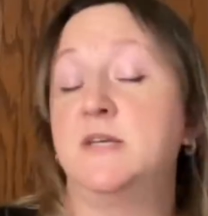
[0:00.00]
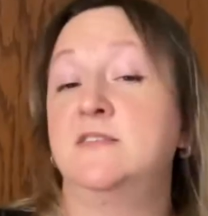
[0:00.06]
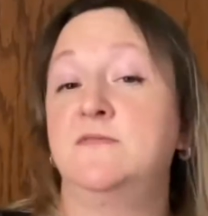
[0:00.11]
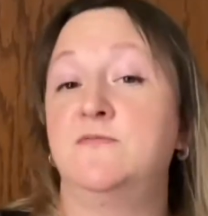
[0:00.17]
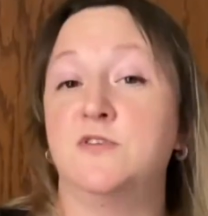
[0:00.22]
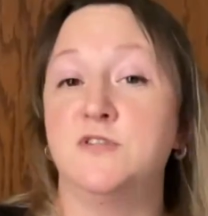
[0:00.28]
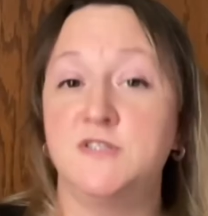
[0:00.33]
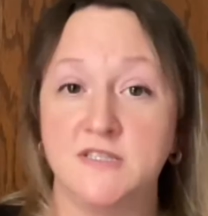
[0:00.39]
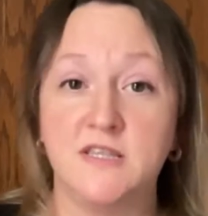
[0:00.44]
is
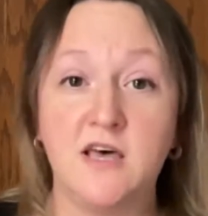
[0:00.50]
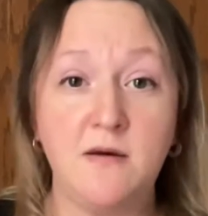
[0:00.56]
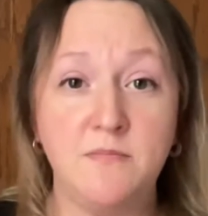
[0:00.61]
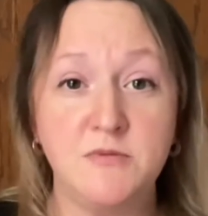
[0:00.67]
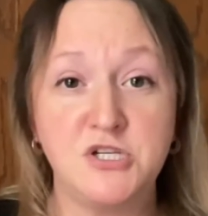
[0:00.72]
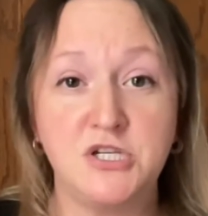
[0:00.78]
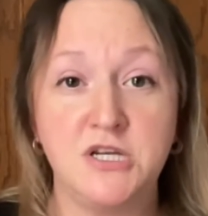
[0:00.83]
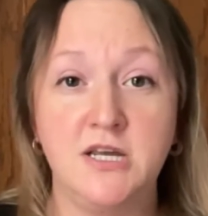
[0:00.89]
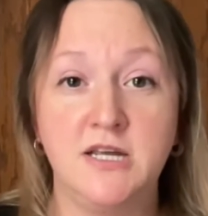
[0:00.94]
for slot
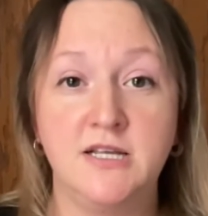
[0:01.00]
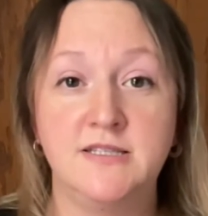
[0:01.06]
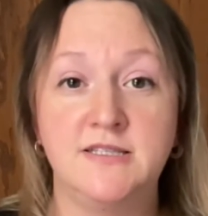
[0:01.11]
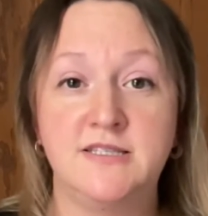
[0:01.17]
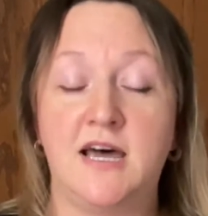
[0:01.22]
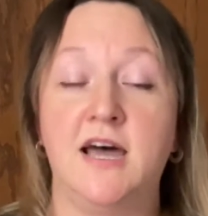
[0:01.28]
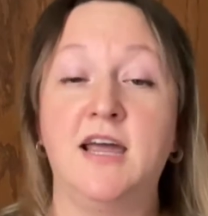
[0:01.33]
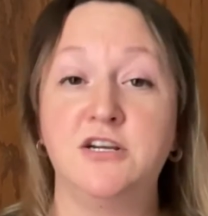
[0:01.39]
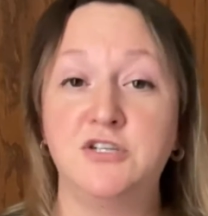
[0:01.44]
machines.
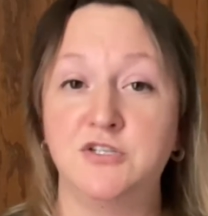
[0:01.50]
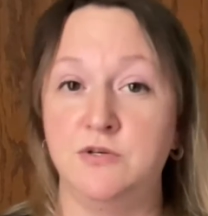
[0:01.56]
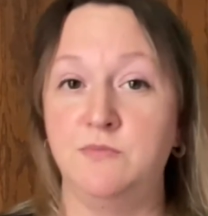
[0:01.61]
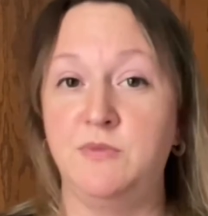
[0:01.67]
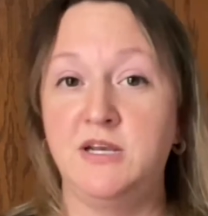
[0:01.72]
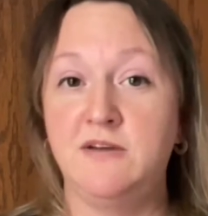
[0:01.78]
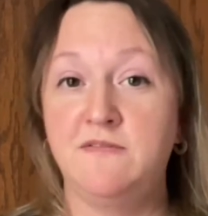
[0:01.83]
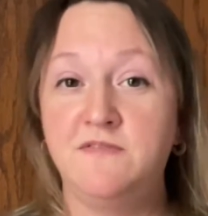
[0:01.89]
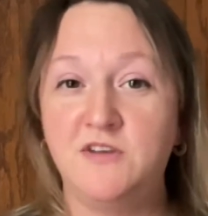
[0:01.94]
I actually
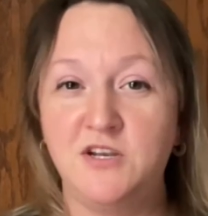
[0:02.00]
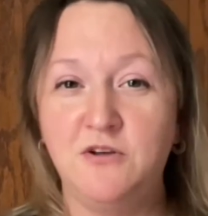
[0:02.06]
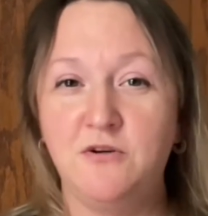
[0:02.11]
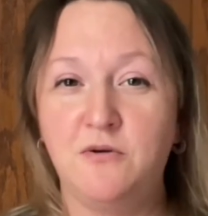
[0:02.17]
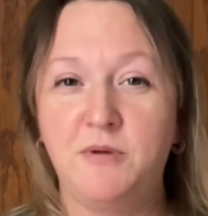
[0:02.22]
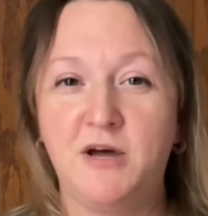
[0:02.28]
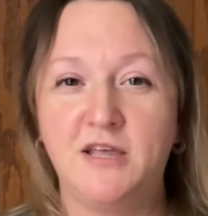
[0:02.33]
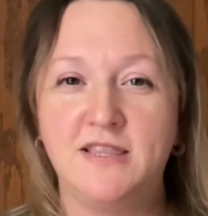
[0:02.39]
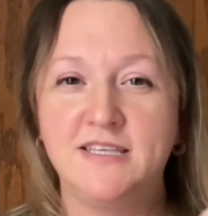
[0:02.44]
made a video
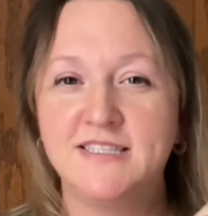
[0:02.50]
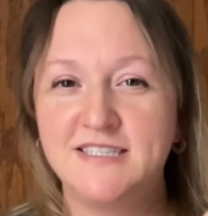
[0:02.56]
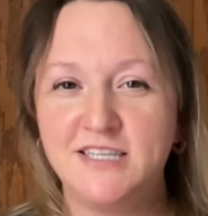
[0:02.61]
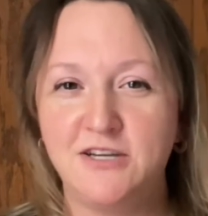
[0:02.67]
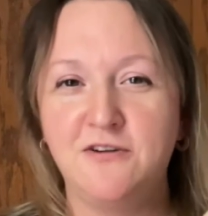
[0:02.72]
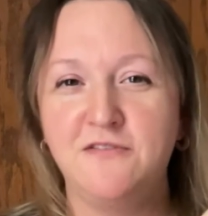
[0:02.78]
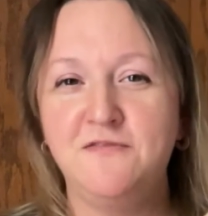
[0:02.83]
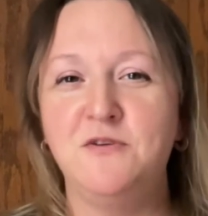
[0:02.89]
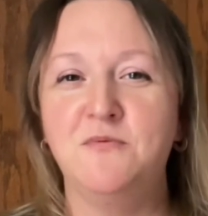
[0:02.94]
about this
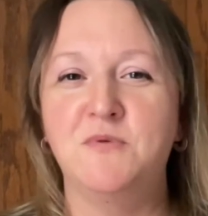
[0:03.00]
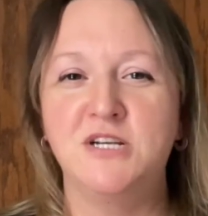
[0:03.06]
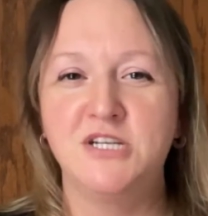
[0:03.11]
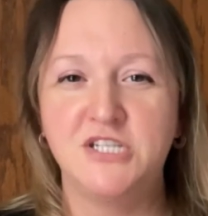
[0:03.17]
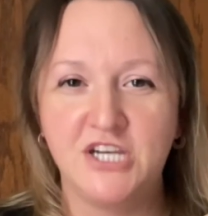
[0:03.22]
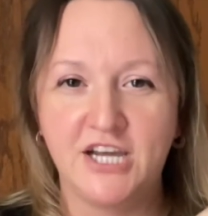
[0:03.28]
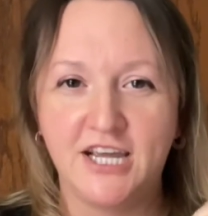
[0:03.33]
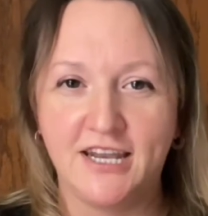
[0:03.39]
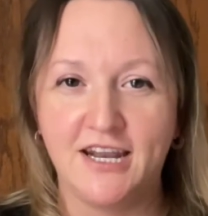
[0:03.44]
here. If you want to
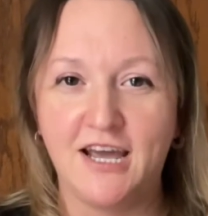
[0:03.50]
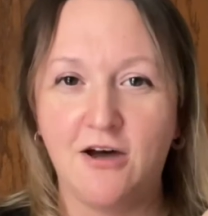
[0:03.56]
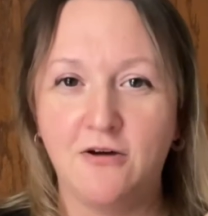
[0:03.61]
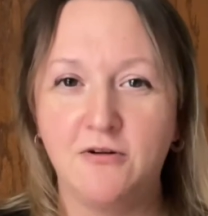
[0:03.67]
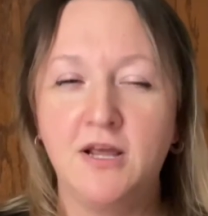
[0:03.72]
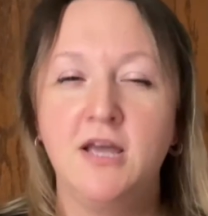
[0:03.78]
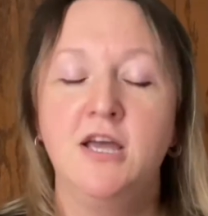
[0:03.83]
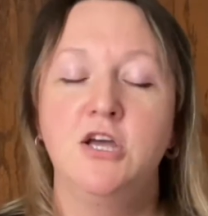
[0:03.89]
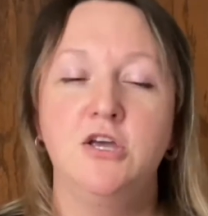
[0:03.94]
check it
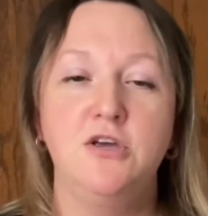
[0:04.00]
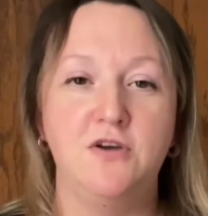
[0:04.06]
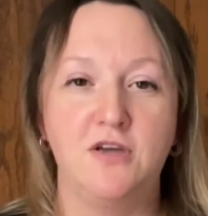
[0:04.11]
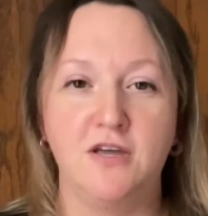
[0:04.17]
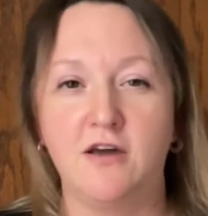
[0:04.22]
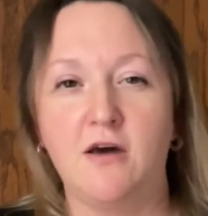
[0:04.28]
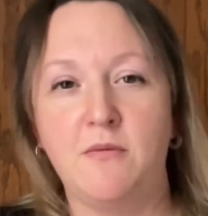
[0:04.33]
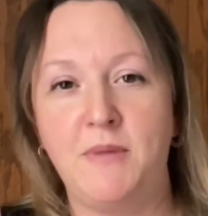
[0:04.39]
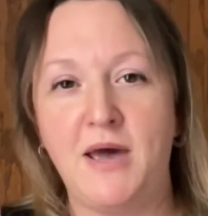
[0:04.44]
out, you
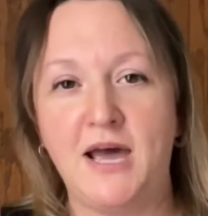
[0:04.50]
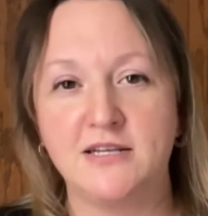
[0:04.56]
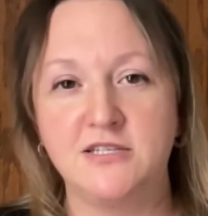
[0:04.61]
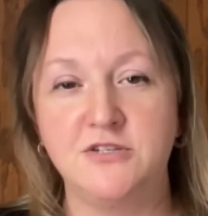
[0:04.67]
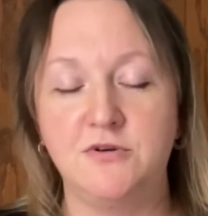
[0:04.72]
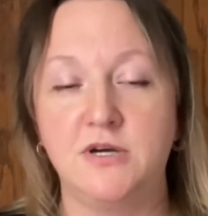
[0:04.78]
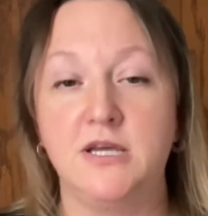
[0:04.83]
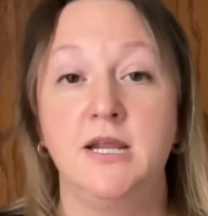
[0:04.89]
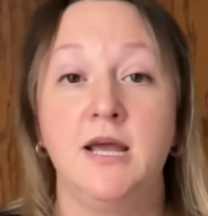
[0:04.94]
can come back
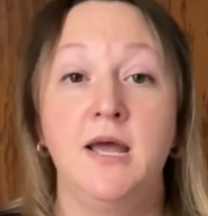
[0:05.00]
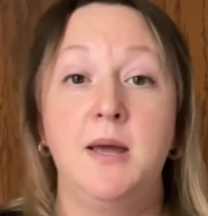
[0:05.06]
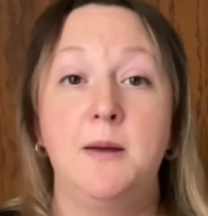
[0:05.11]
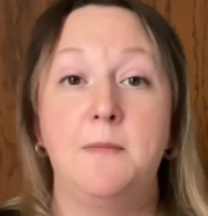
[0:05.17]
to it.